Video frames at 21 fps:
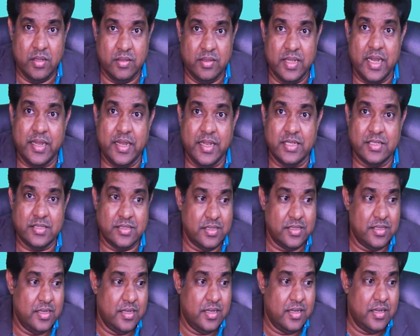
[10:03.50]
That is,
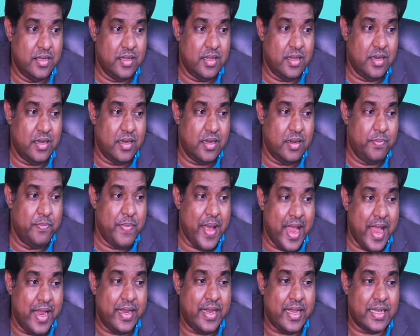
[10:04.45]

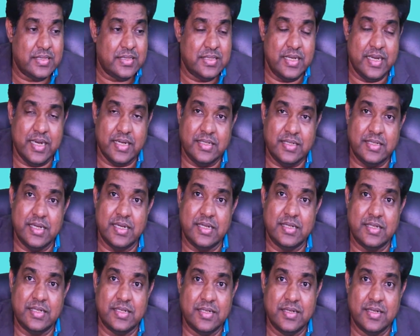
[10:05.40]
bank has
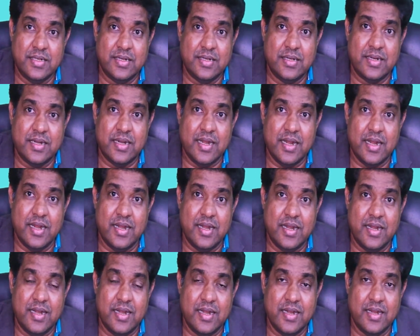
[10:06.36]
deducted
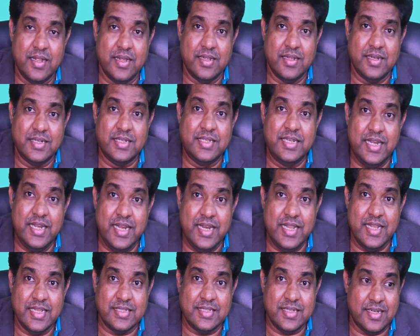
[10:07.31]

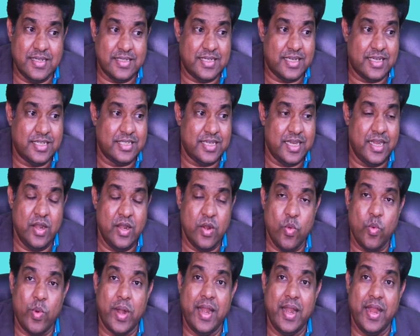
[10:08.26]
TDS under section
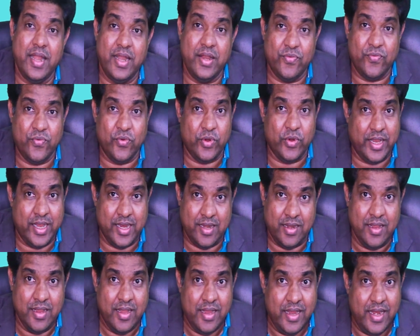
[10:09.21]
194N.
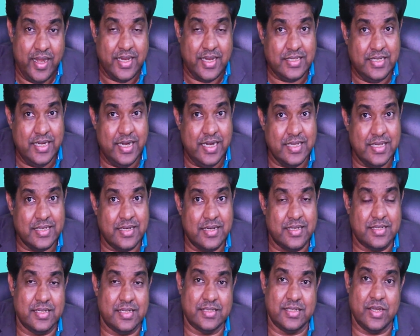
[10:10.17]
It is TDS under
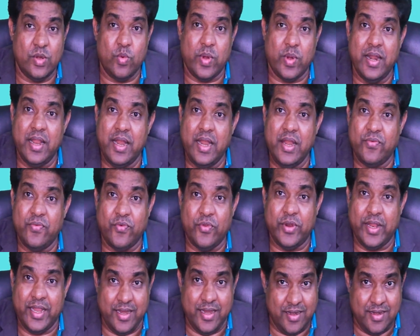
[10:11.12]
section
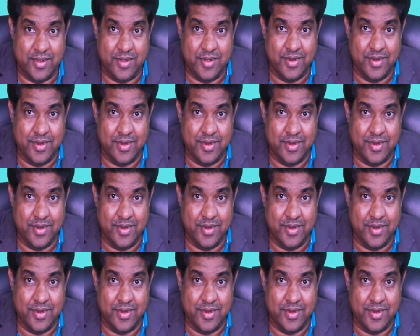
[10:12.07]
194N,